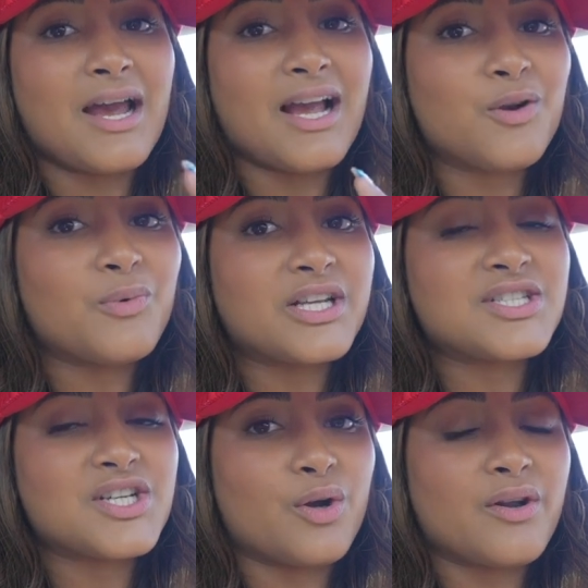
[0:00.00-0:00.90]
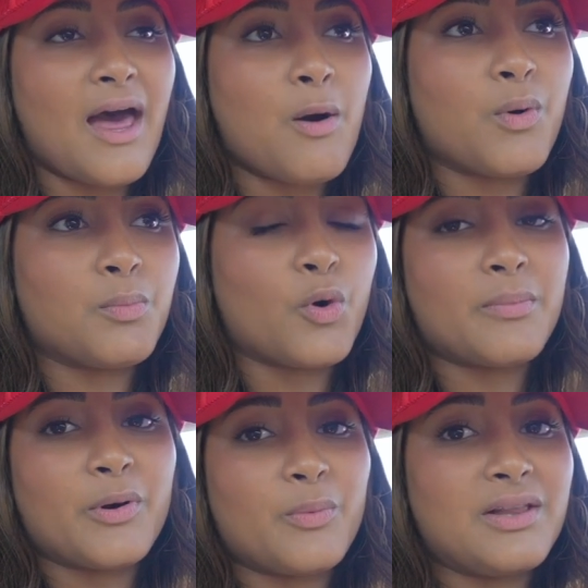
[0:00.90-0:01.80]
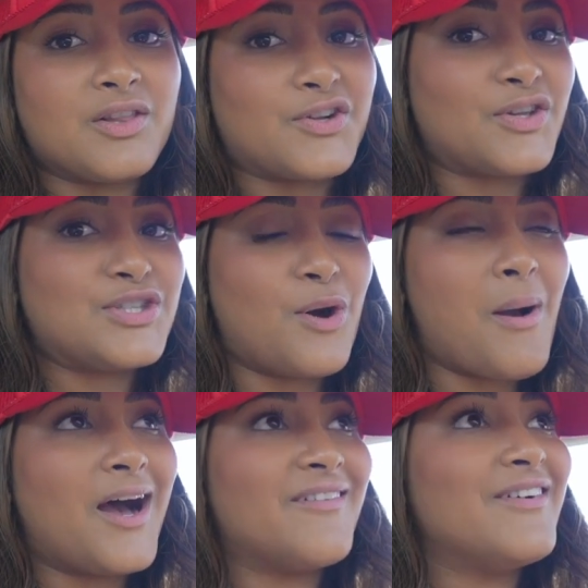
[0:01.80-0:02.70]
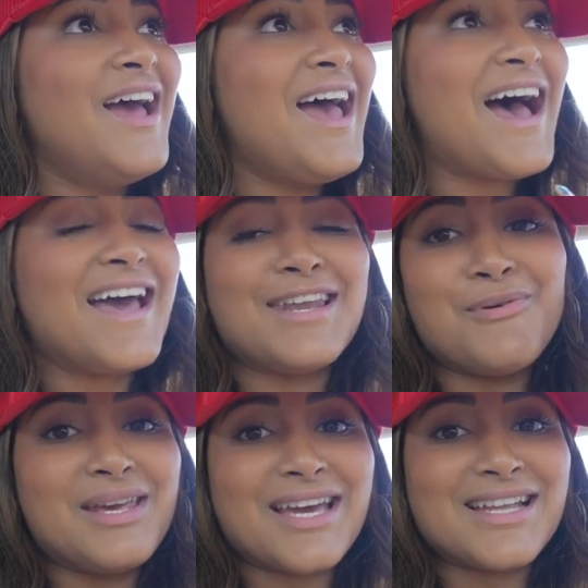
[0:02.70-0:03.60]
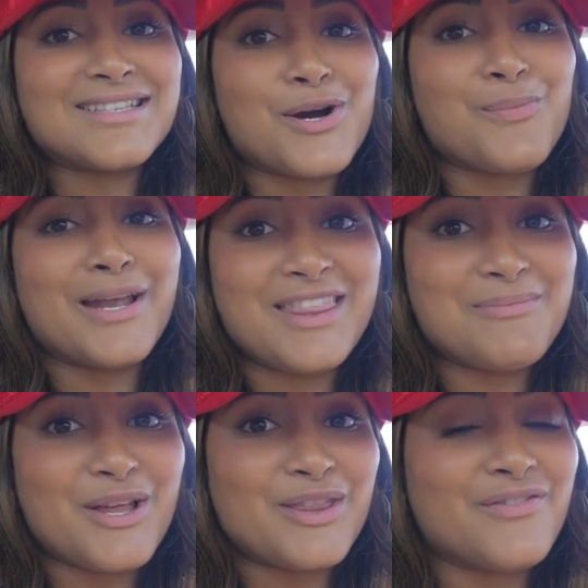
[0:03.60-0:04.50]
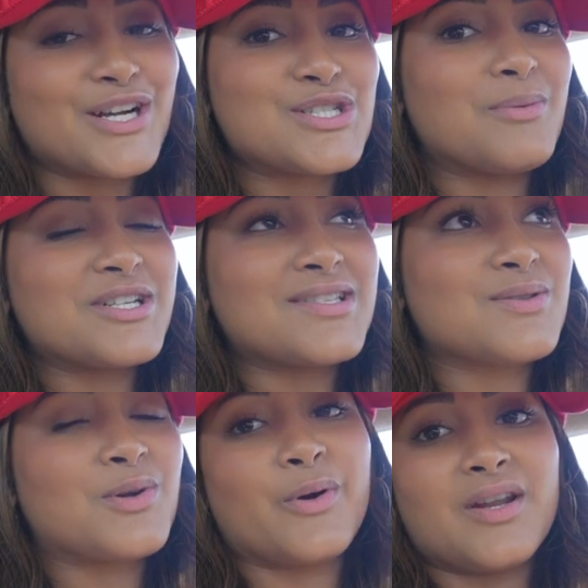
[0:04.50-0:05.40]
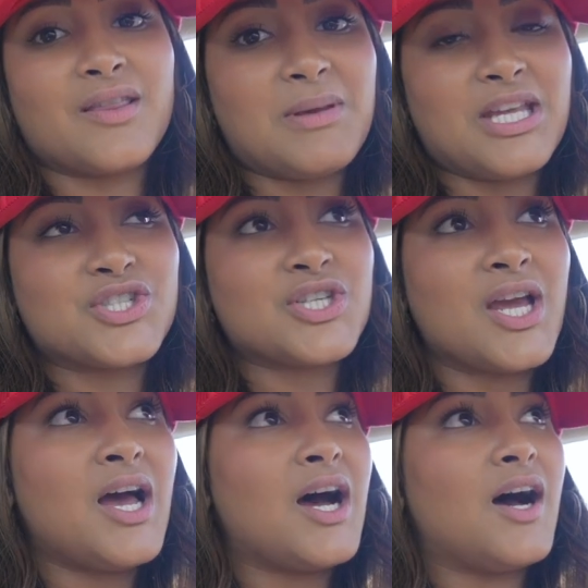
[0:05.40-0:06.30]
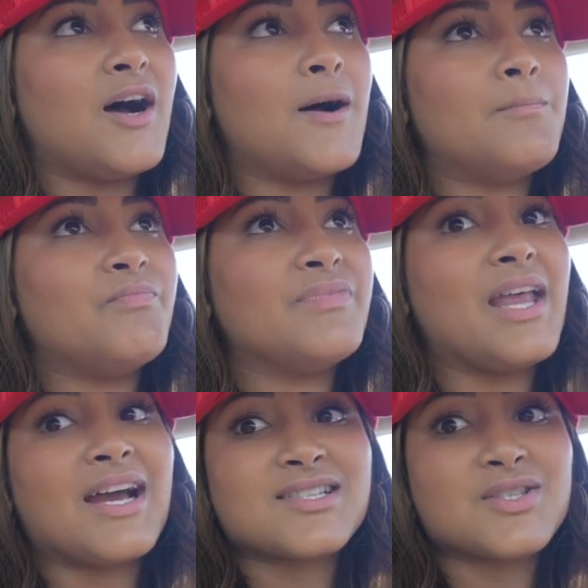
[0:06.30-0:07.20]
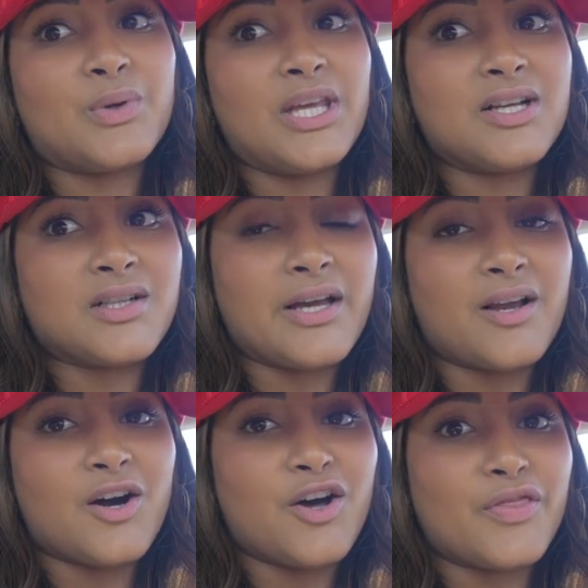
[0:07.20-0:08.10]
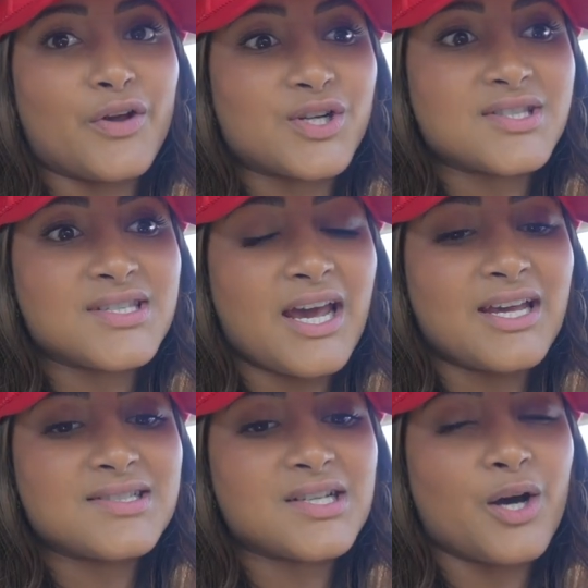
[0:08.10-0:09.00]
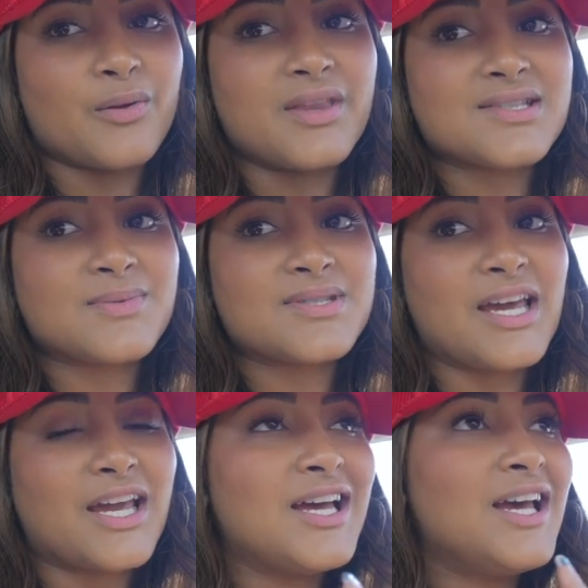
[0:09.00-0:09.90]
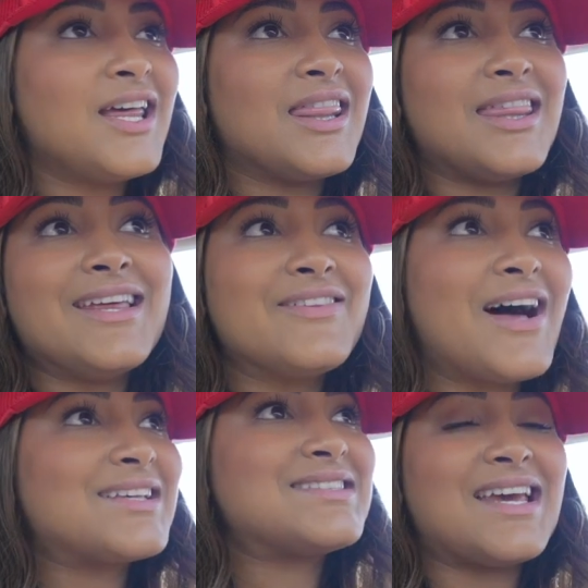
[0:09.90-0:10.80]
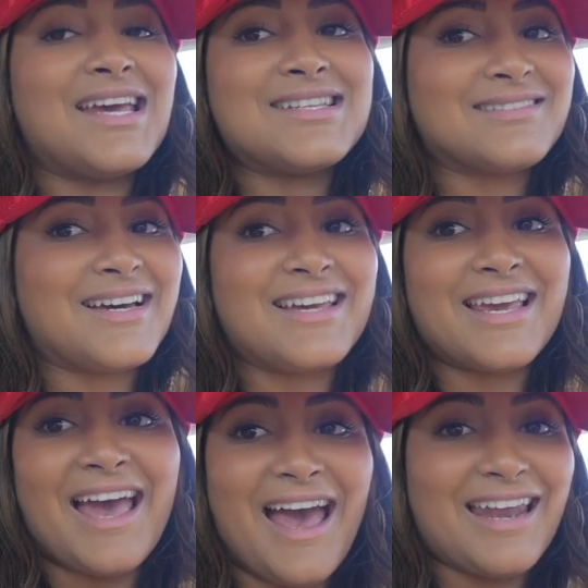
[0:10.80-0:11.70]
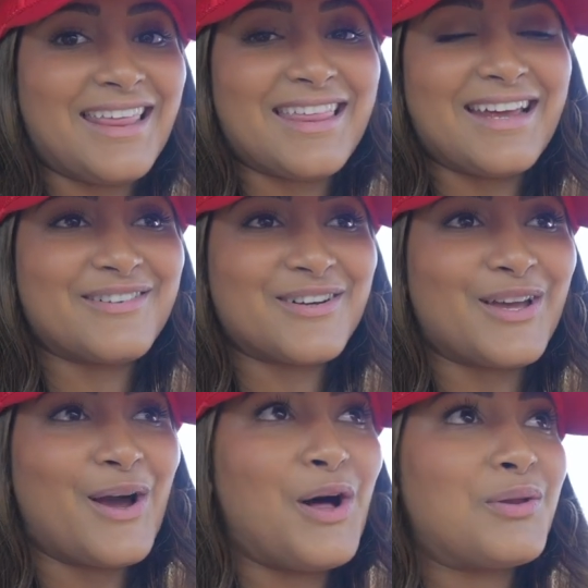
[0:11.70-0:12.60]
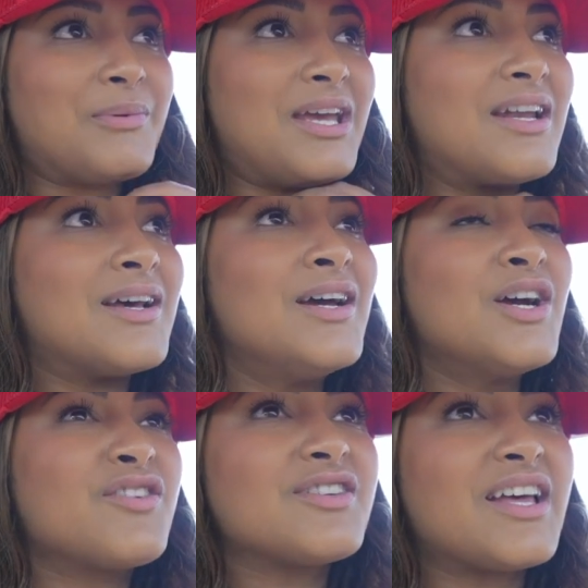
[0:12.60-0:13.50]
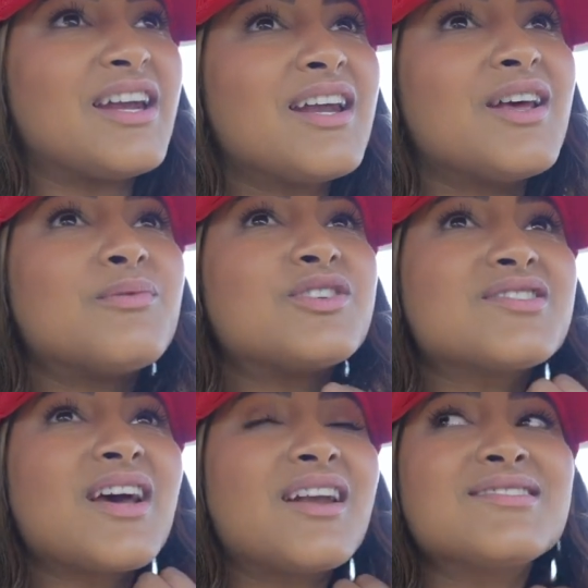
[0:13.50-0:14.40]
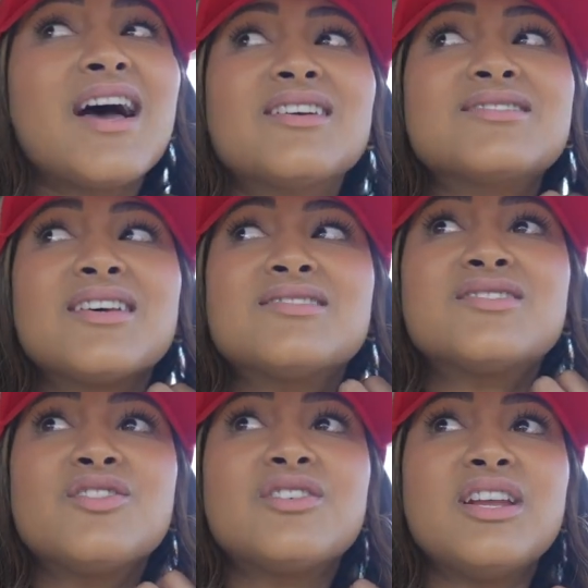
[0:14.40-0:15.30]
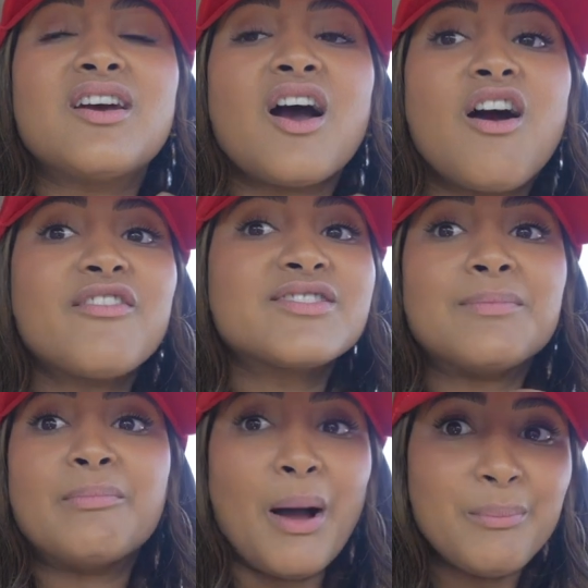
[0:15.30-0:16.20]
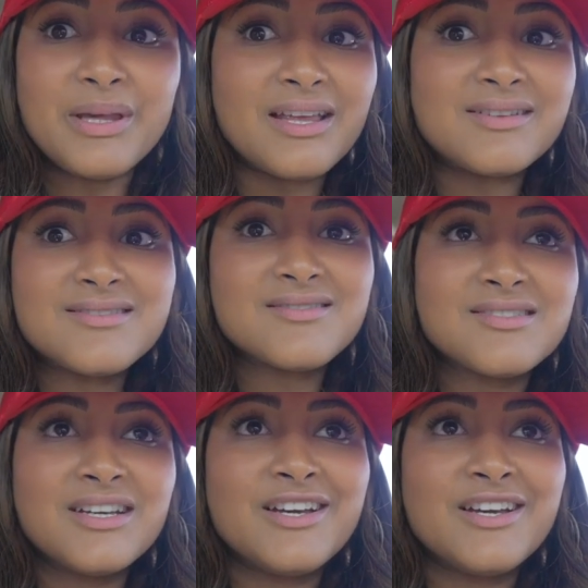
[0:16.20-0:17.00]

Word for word: I kind of wanted to go to that one more, but we literally don't have any weekends open in the month of October since we're going to the beach um, next week, like on Thursday. So this was like the last day to like get anything really Halloween related in, which is kind of sad because I still need to carve some pumpkins.